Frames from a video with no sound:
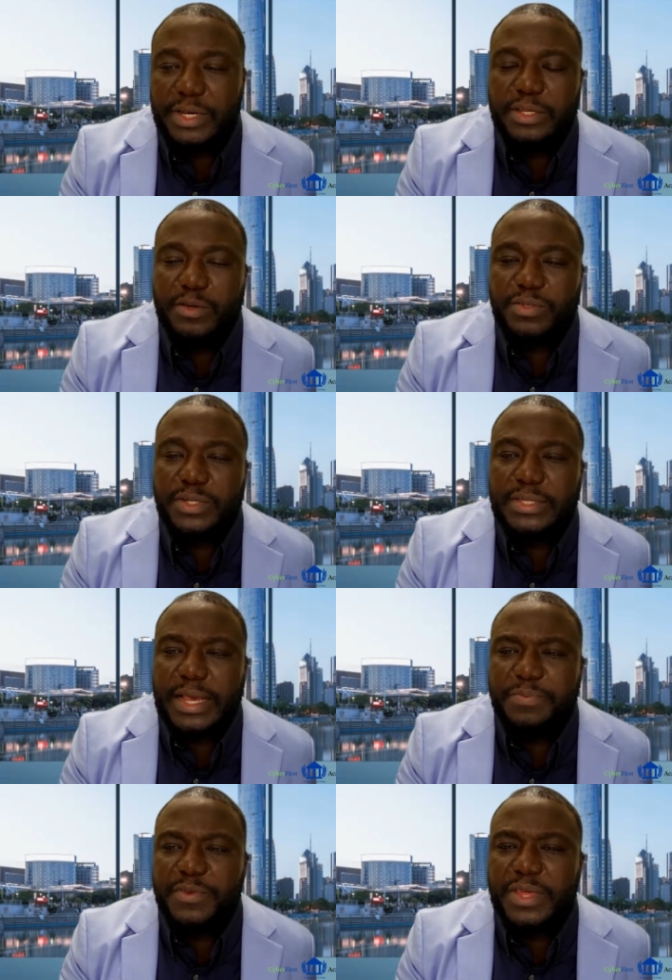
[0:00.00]
Uh, those are the
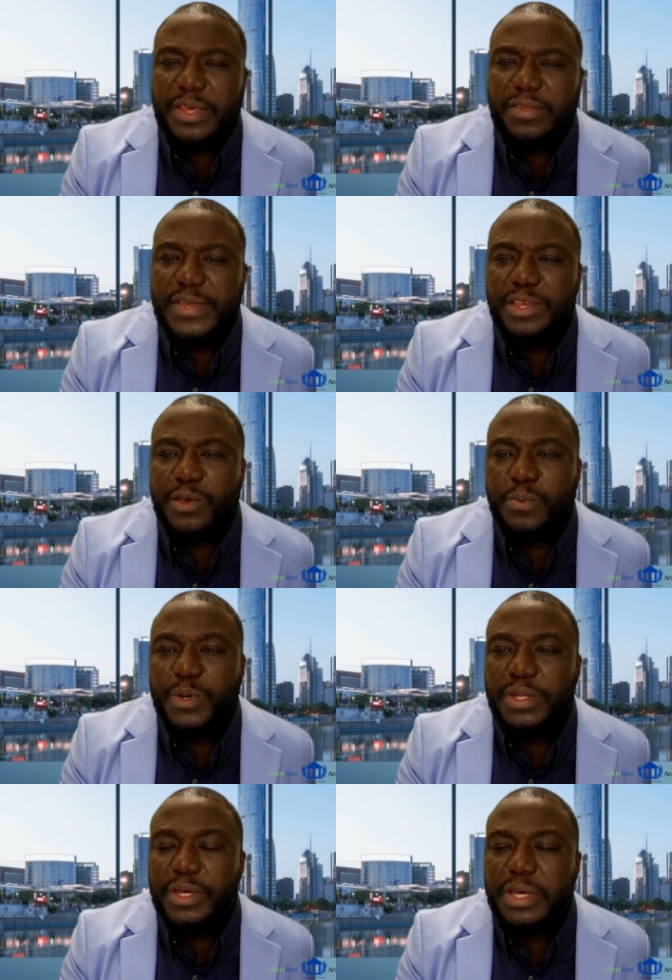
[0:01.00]
types of things that you
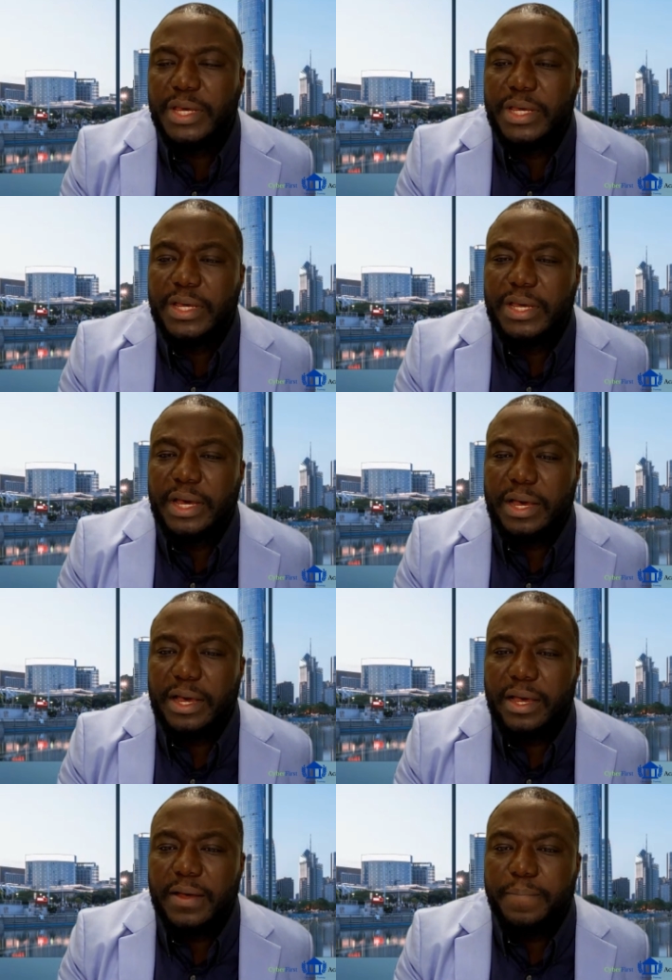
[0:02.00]
would
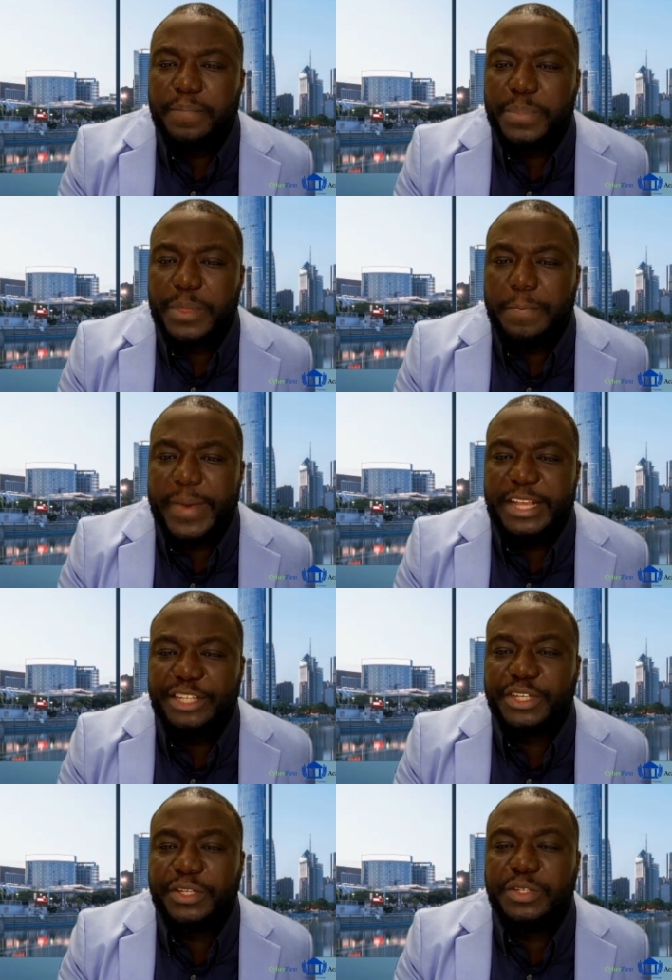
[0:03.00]
uh,
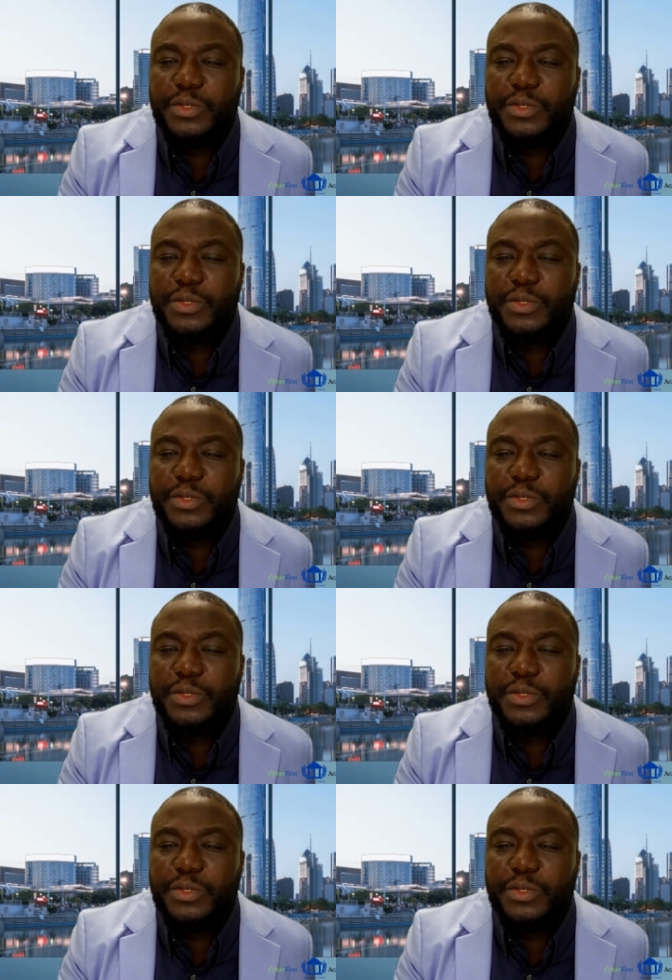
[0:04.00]
mention.